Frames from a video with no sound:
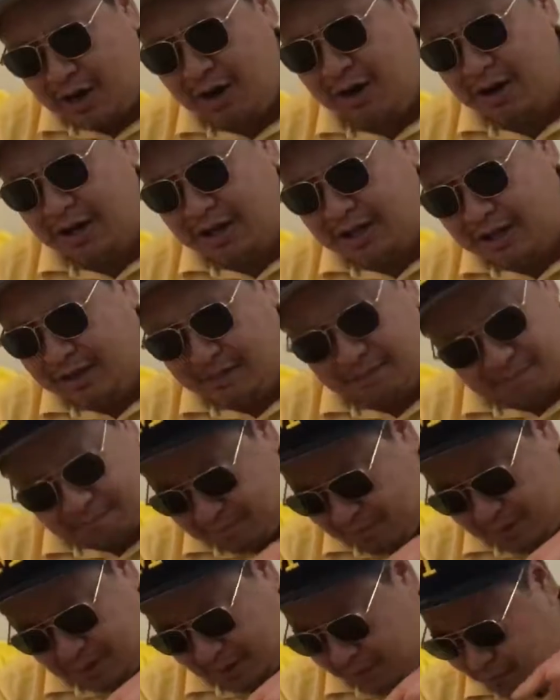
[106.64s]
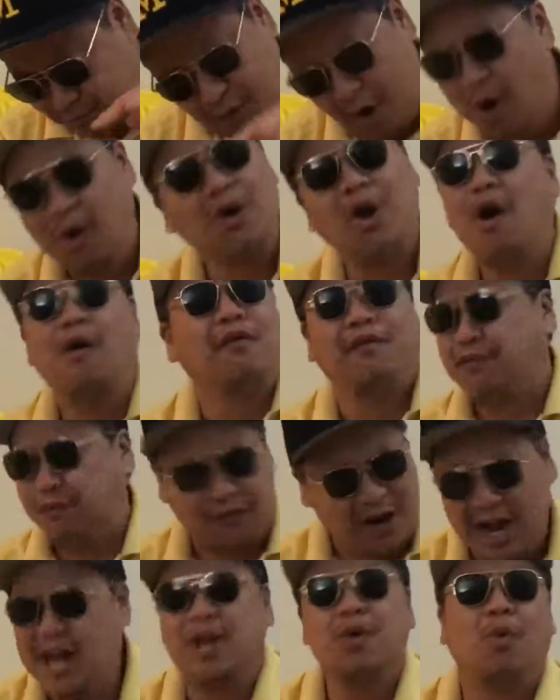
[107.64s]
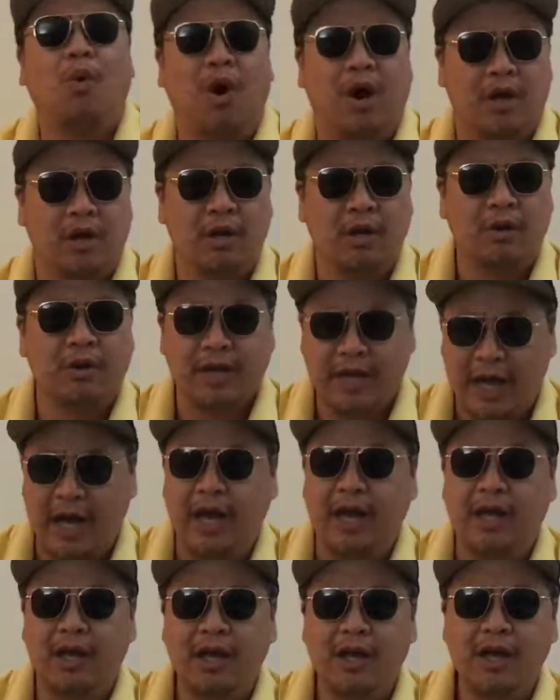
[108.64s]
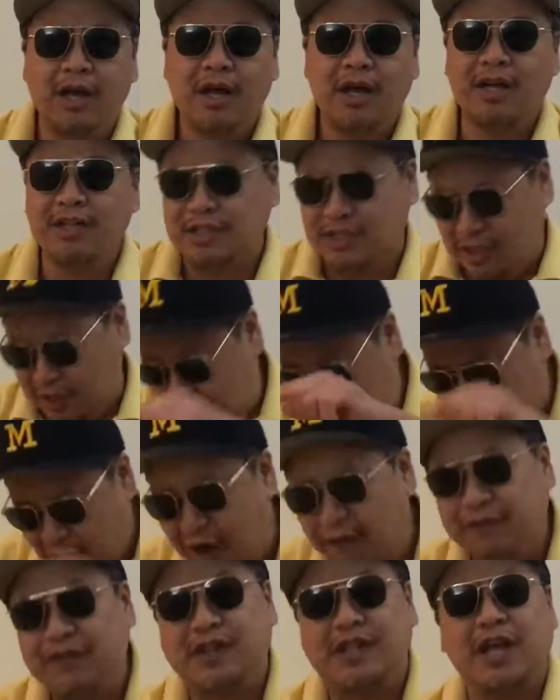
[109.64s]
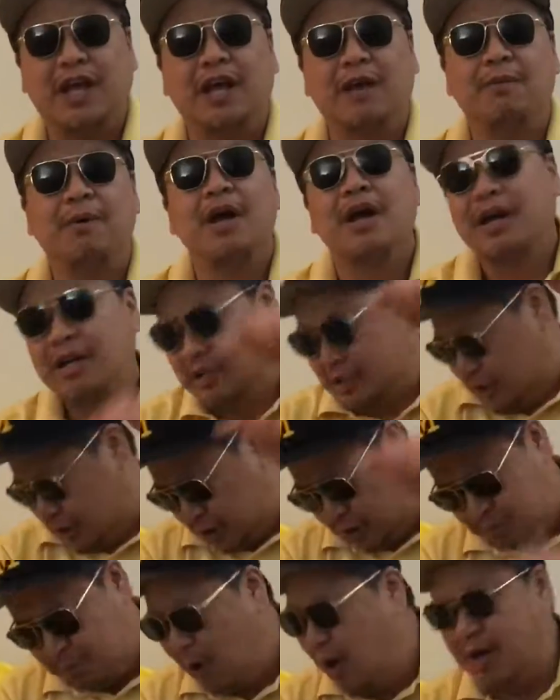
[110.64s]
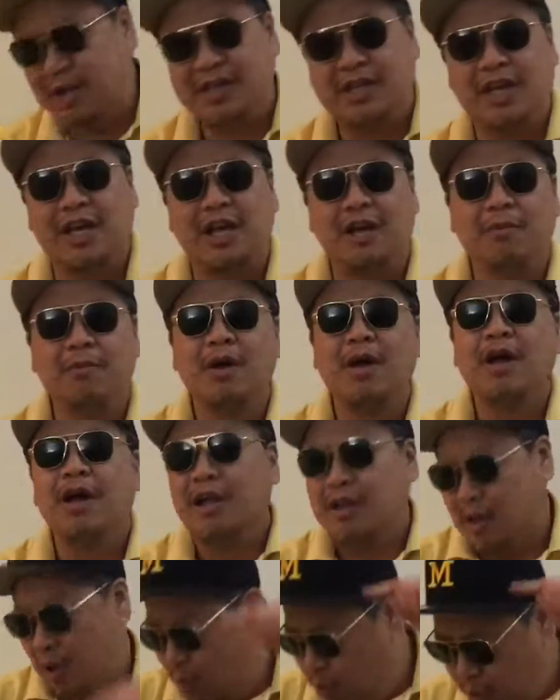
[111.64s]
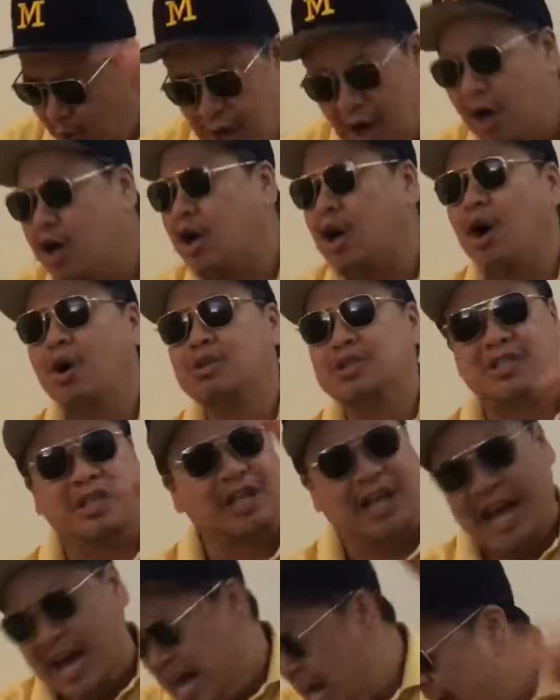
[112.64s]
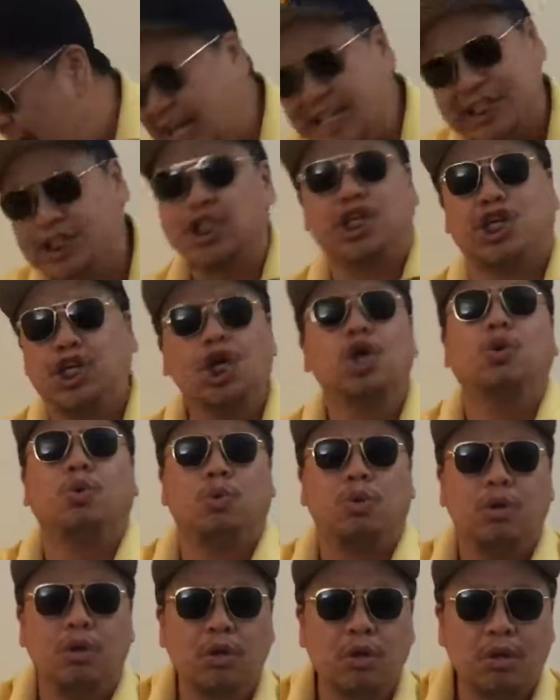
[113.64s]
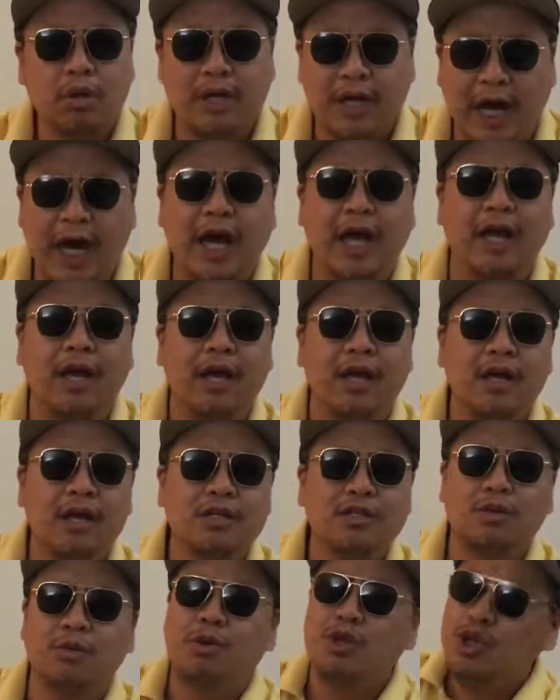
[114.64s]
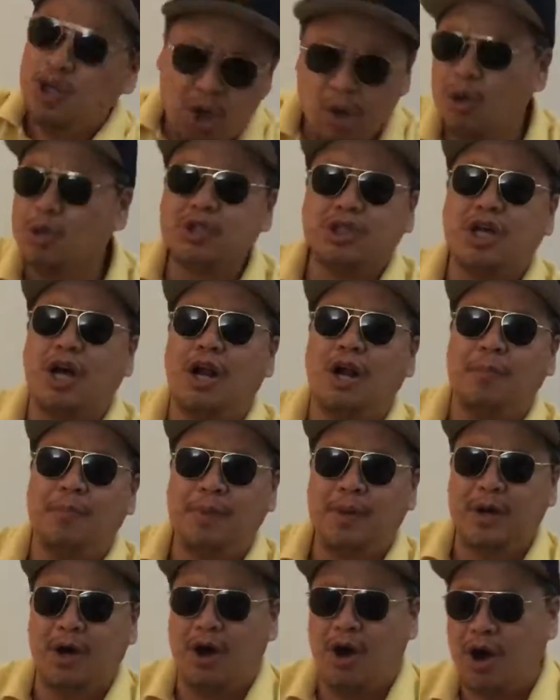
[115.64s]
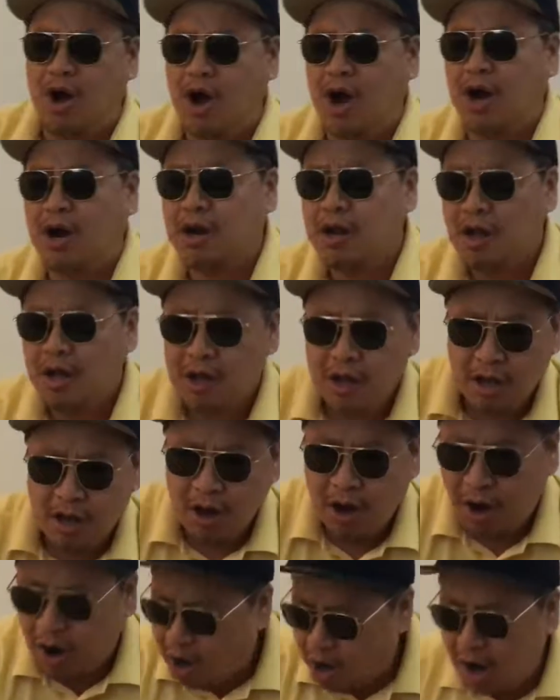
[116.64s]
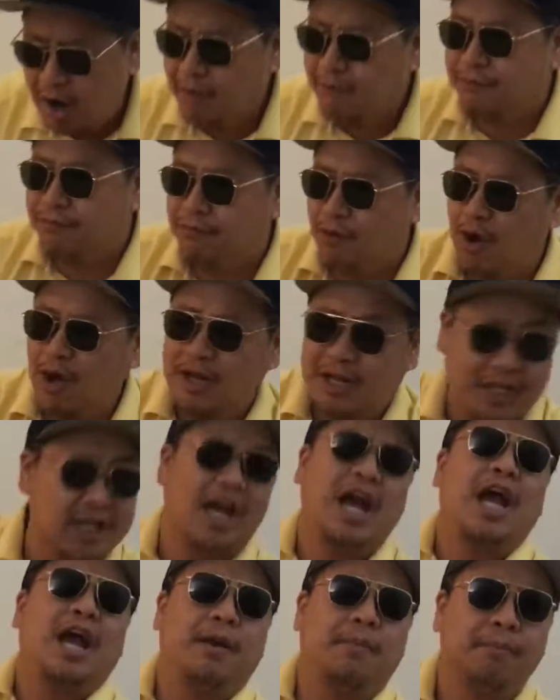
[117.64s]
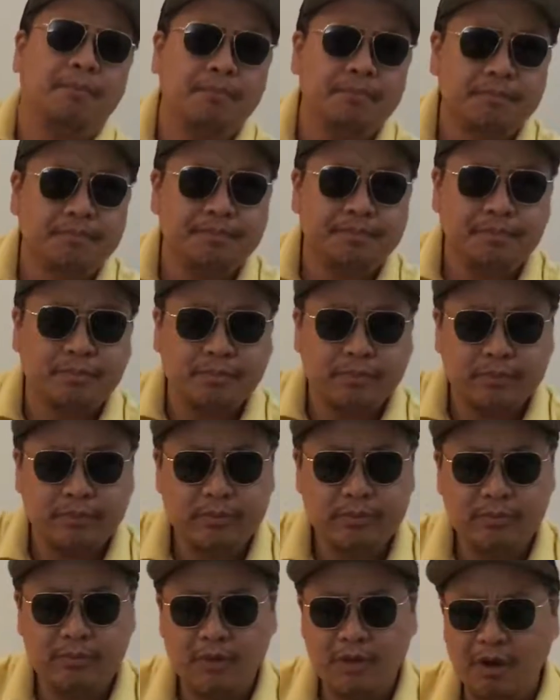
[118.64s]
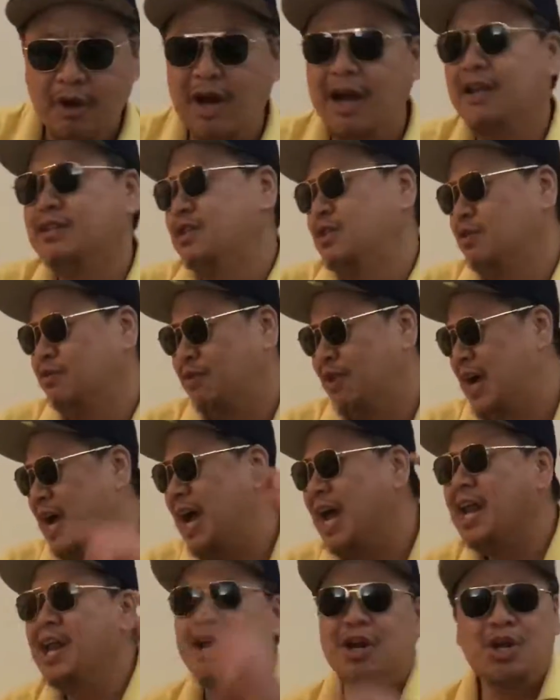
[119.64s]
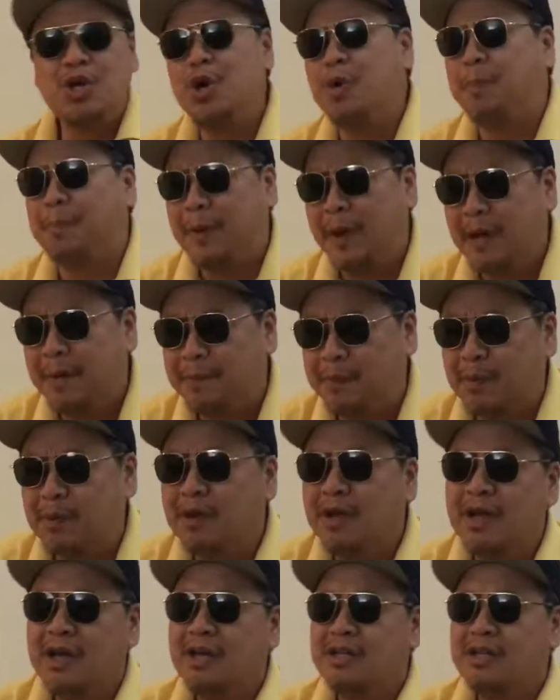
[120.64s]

going to roll over for anyone, okay? This is a tough team. This is a smart team. They're well coached and they execute, okay? So we knew it was going to be a hard, hard fought game. All right, so for any of you people